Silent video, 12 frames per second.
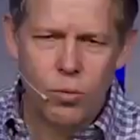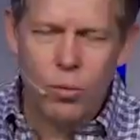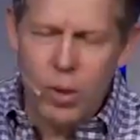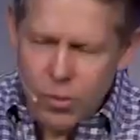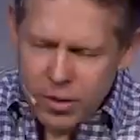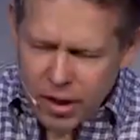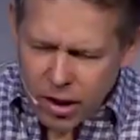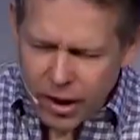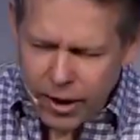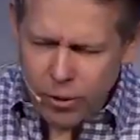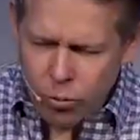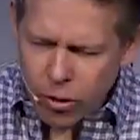we would
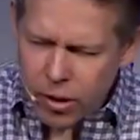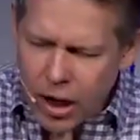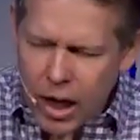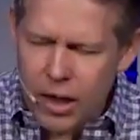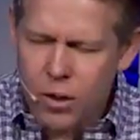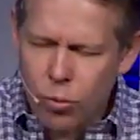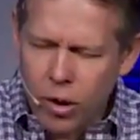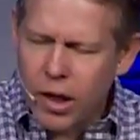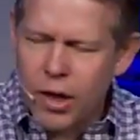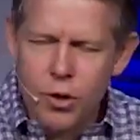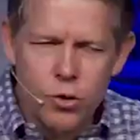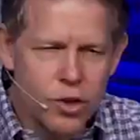declare we're not we're going
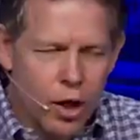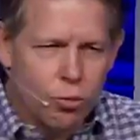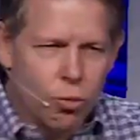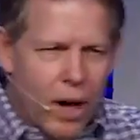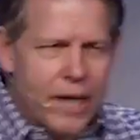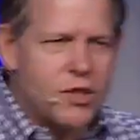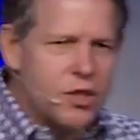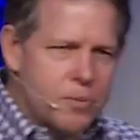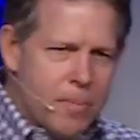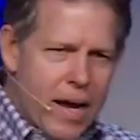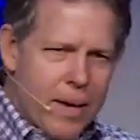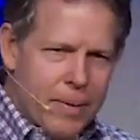to use unrighteous
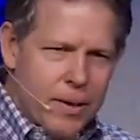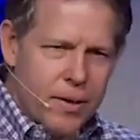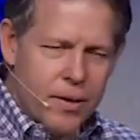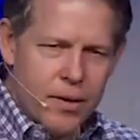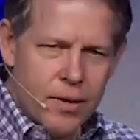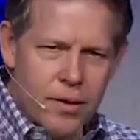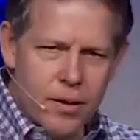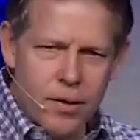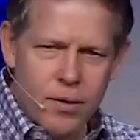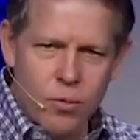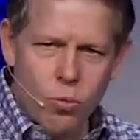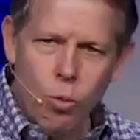mammon,
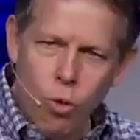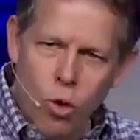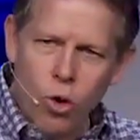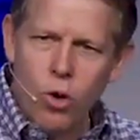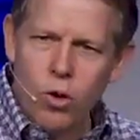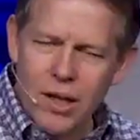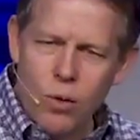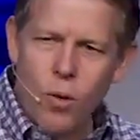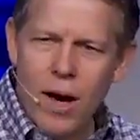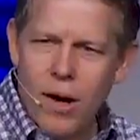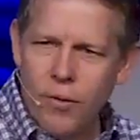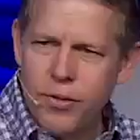worldly
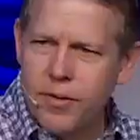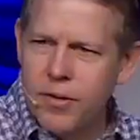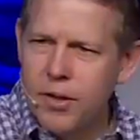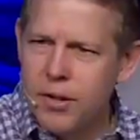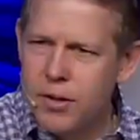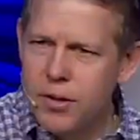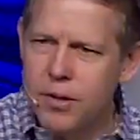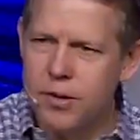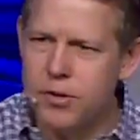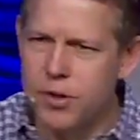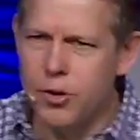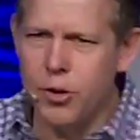wealth
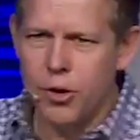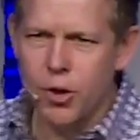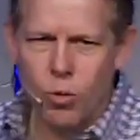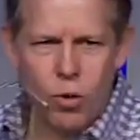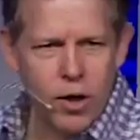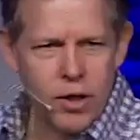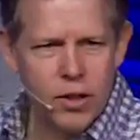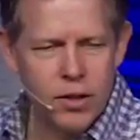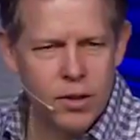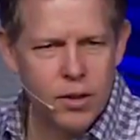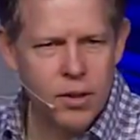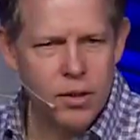to do your work.
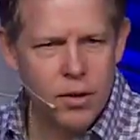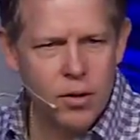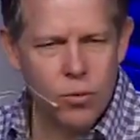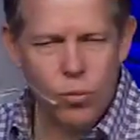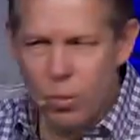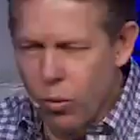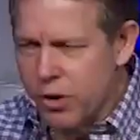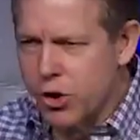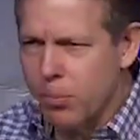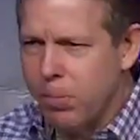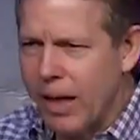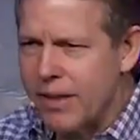We want
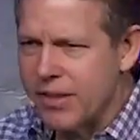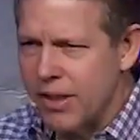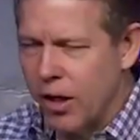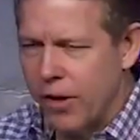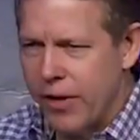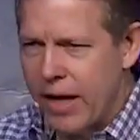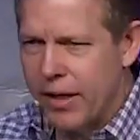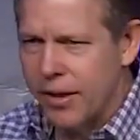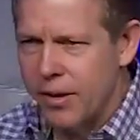your blessing on that.